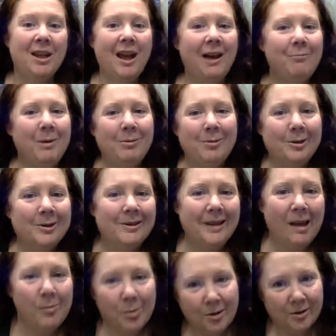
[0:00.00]
Maybe a little
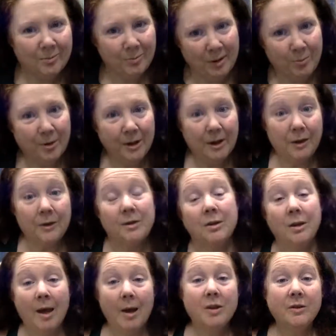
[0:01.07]
sample. People get used
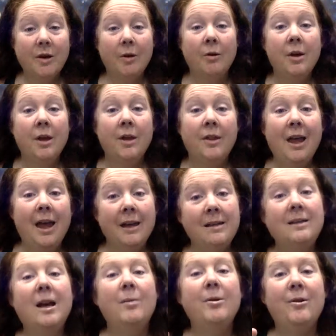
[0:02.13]
to that. So the
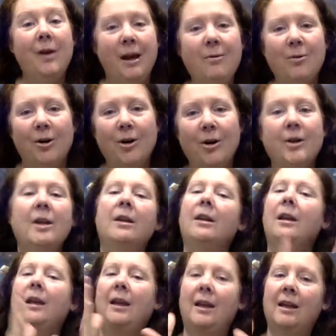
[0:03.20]
NWA word
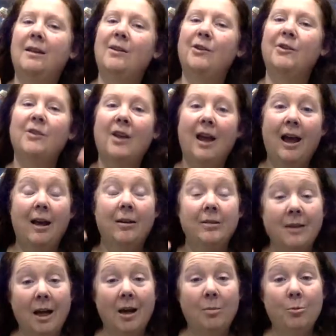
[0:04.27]
is how
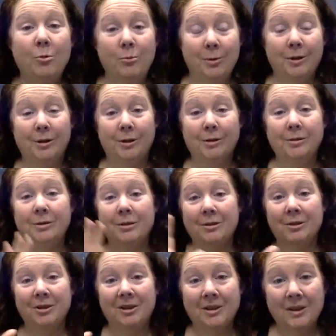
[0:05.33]
Deb will
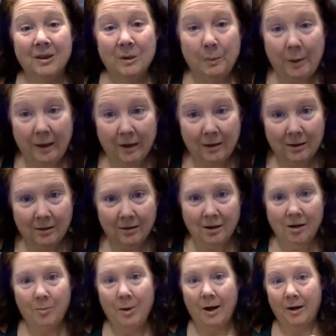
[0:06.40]
speak
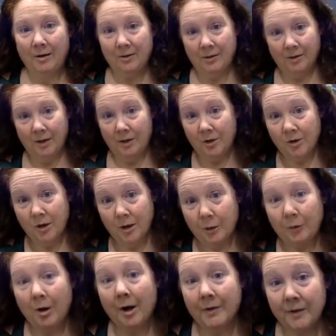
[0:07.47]
about such
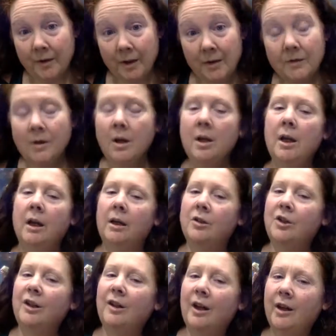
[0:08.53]
atrocities. And
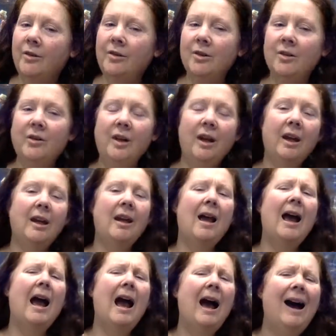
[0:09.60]
she can understand
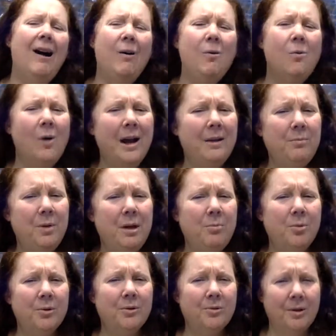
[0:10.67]
how white
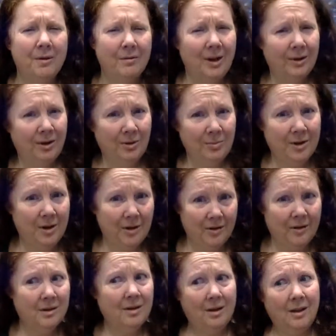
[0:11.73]
people sort of get
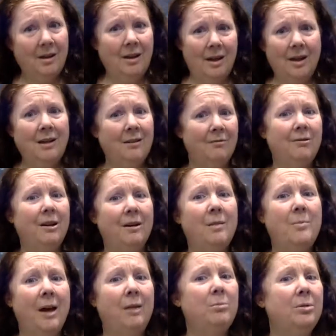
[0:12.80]
themselves in a very
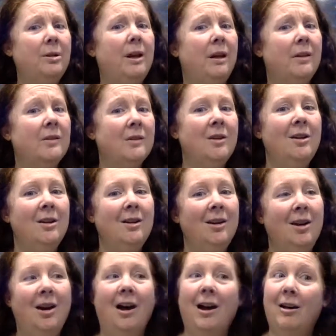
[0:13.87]
bad place
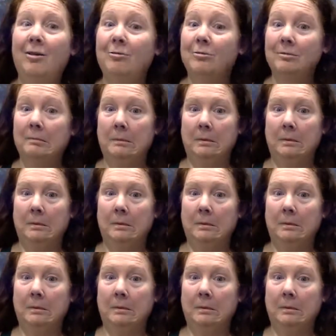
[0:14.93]
of